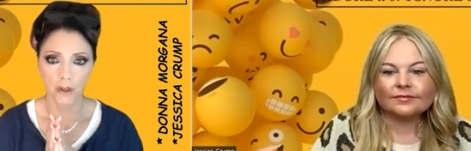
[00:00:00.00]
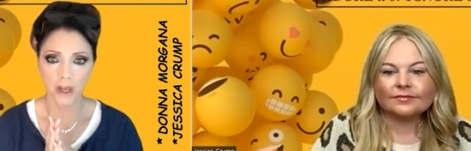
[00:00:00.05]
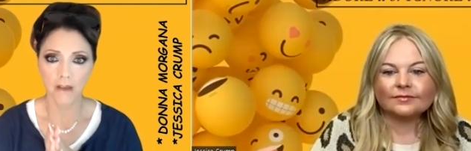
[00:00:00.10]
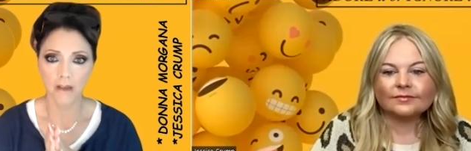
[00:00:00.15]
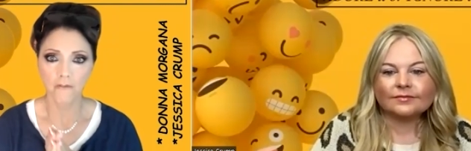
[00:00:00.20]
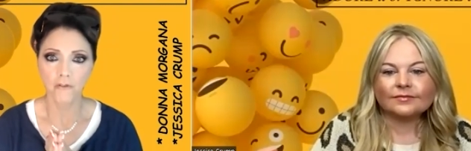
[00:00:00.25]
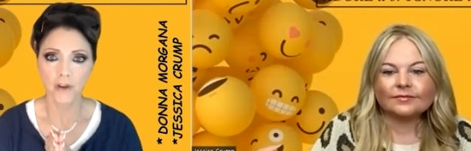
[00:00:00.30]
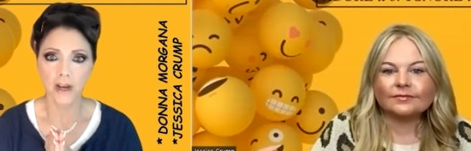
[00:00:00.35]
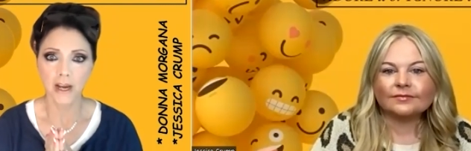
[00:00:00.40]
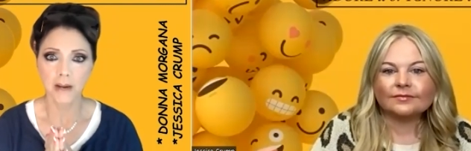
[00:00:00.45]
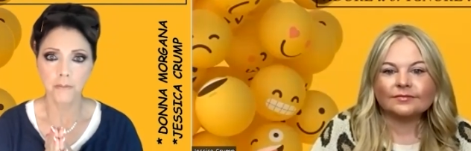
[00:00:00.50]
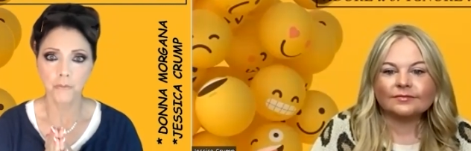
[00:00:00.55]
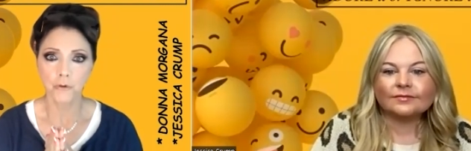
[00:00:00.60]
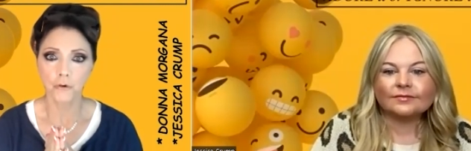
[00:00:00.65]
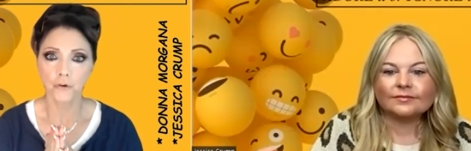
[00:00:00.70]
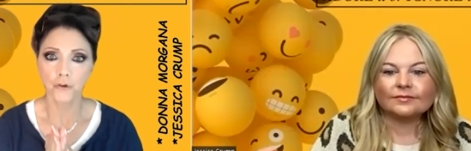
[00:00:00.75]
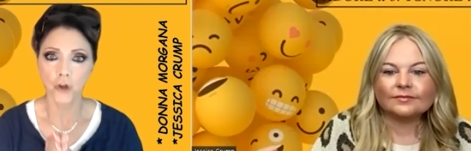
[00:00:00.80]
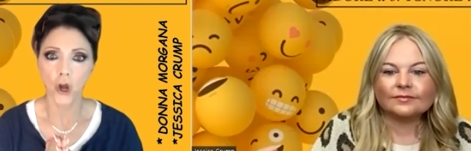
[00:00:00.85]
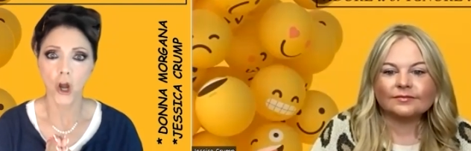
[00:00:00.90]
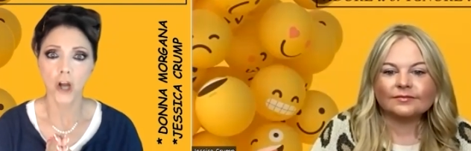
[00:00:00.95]
Speaker 1: that have named
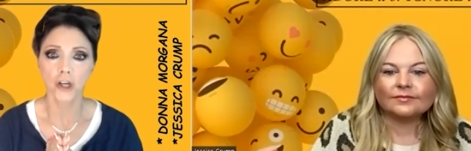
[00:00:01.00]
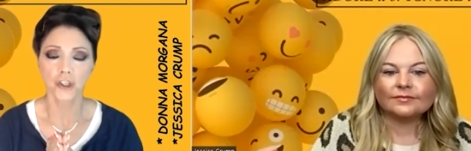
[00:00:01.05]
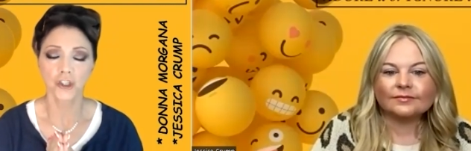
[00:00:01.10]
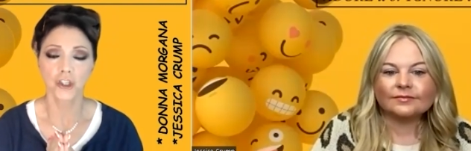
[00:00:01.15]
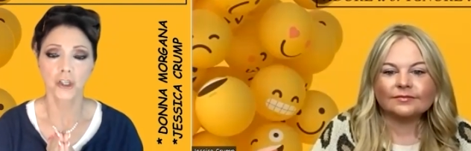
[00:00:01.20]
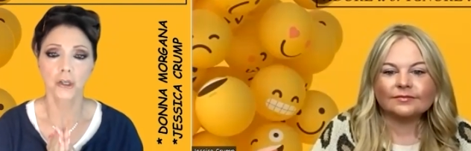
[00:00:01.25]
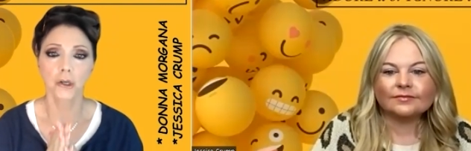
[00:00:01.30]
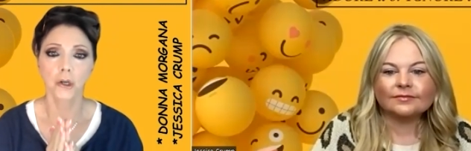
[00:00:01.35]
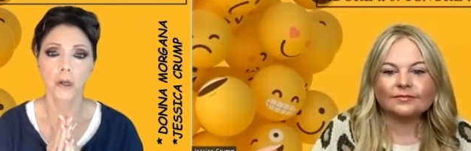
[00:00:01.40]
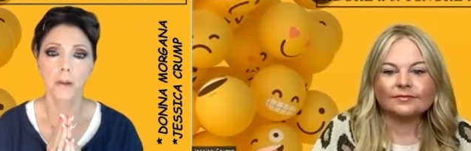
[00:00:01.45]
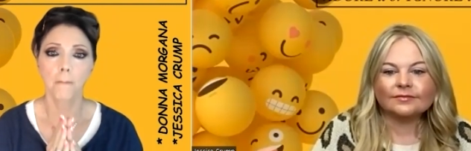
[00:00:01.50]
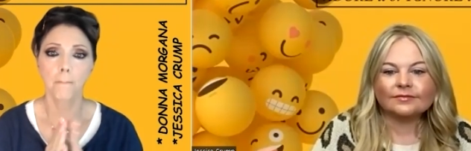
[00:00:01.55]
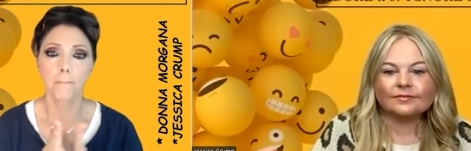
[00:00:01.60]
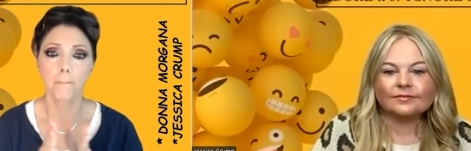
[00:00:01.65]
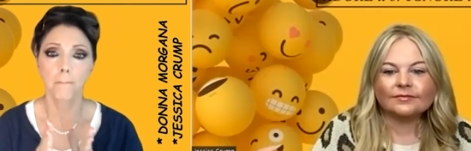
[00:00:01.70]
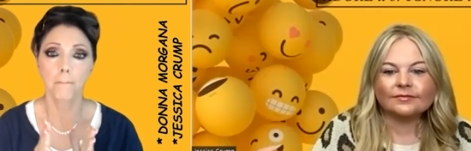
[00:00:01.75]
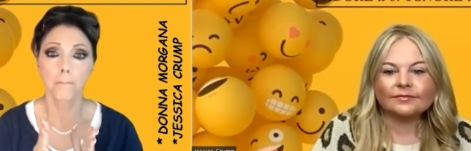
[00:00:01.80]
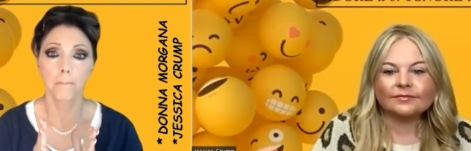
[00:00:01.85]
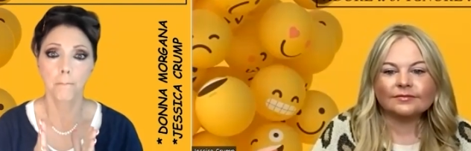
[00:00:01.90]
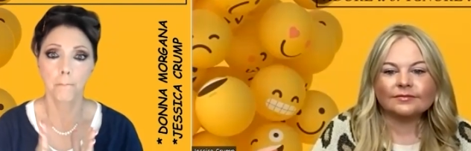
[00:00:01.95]
their dachshund
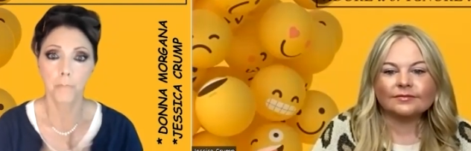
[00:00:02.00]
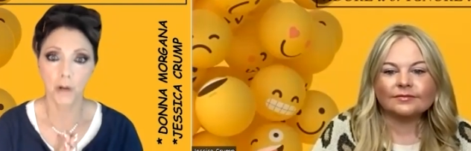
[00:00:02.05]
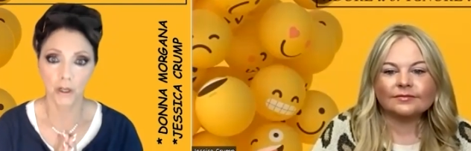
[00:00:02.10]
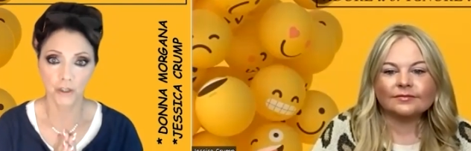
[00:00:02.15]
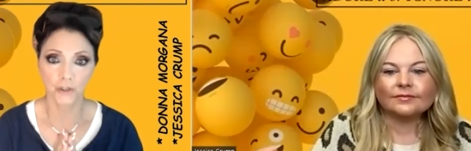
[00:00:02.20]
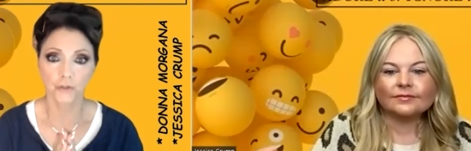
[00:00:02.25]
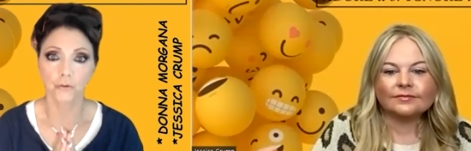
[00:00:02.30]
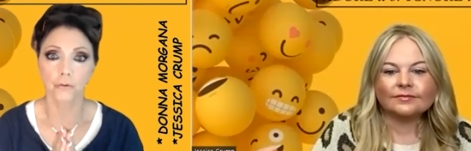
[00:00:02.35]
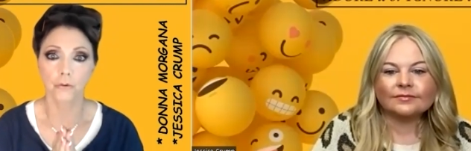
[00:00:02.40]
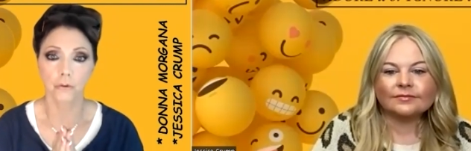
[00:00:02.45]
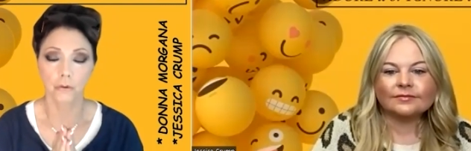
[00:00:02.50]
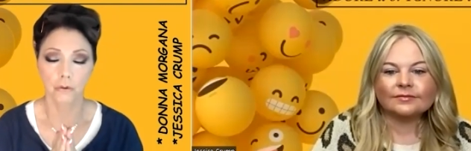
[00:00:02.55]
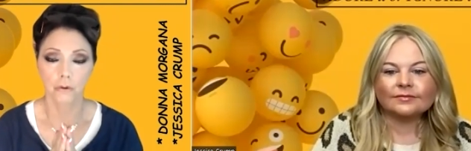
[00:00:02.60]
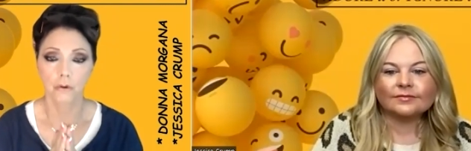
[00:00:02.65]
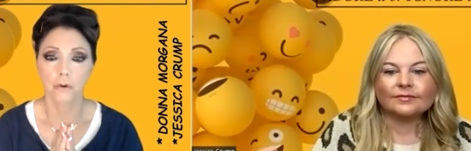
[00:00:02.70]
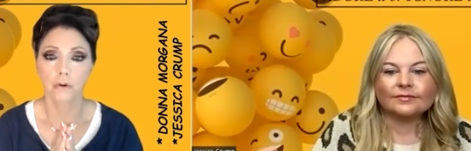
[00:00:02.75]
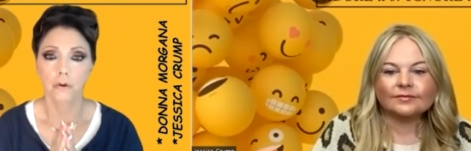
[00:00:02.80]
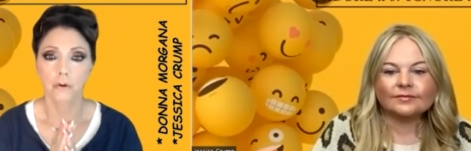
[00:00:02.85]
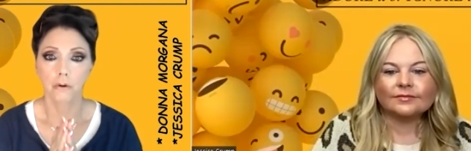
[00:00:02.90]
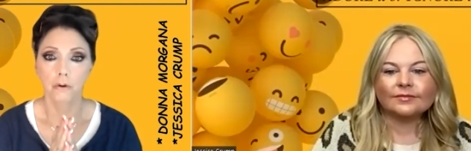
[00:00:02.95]
buster
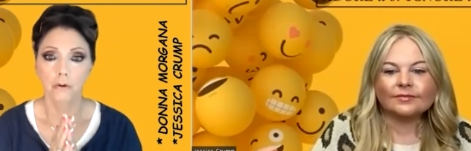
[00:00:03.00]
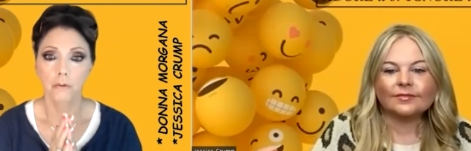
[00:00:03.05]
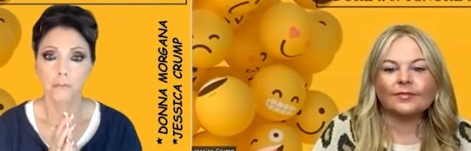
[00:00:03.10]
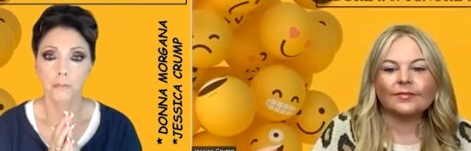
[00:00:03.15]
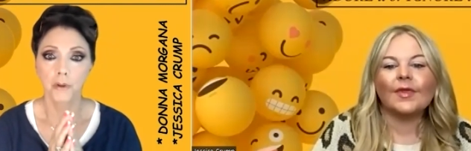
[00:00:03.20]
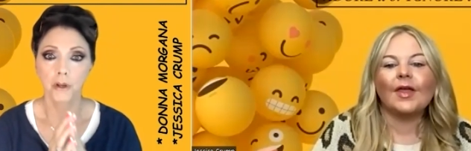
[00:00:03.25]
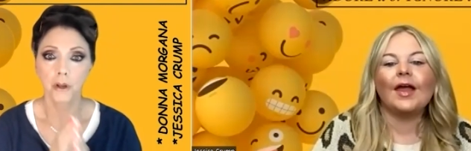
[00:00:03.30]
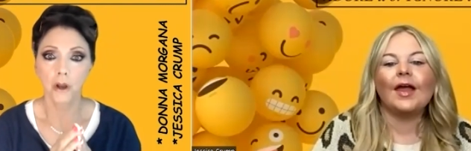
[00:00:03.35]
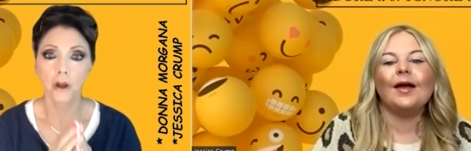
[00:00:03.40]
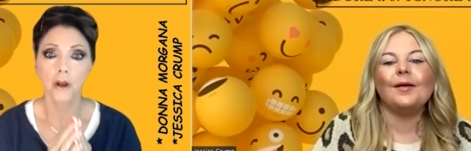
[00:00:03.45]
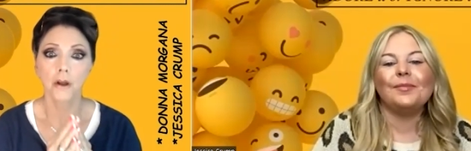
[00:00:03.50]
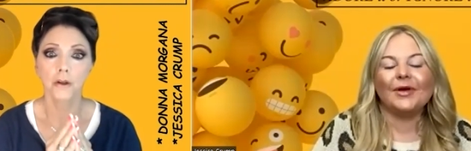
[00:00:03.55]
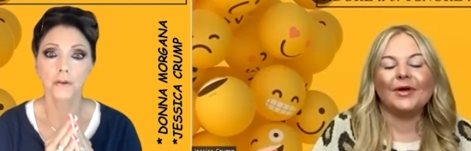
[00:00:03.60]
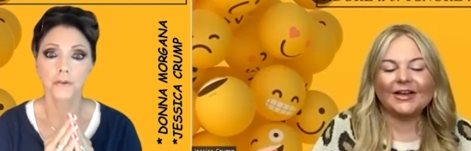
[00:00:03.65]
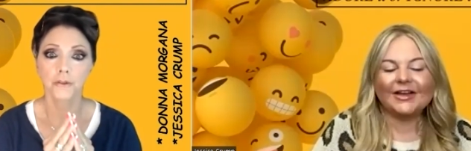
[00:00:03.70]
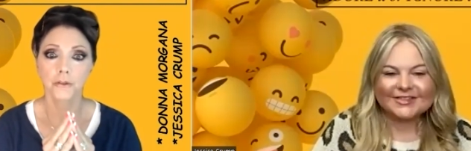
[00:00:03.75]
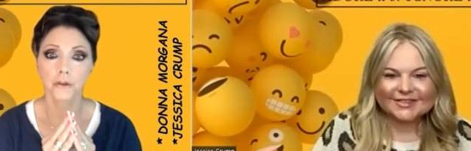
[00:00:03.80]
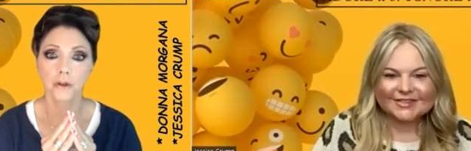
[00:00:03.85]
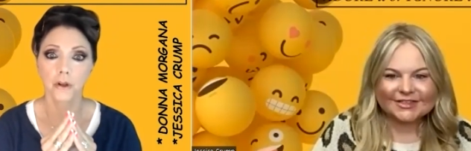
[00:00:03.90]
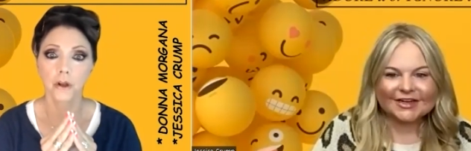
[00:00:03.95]

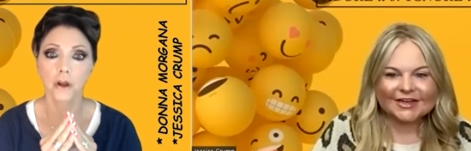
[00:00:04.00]
because